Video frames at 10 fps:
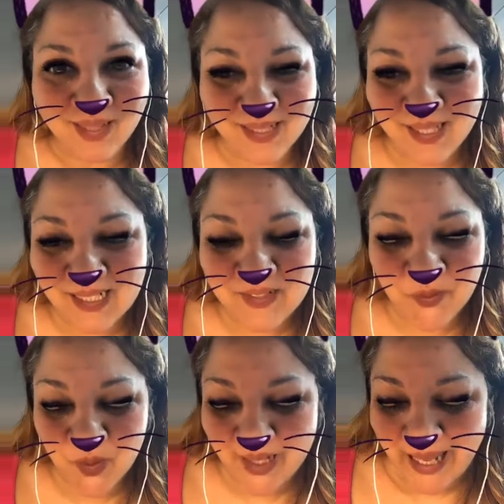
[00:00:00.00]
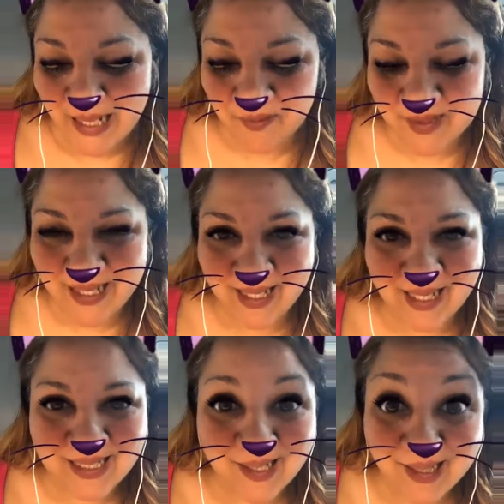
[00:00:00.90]
So this is for you cat lovers out
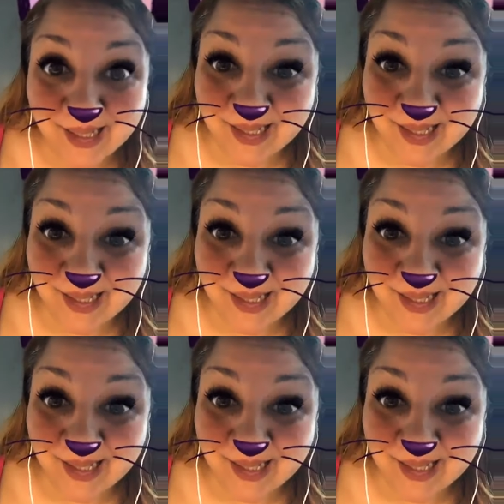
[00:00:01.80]
there. So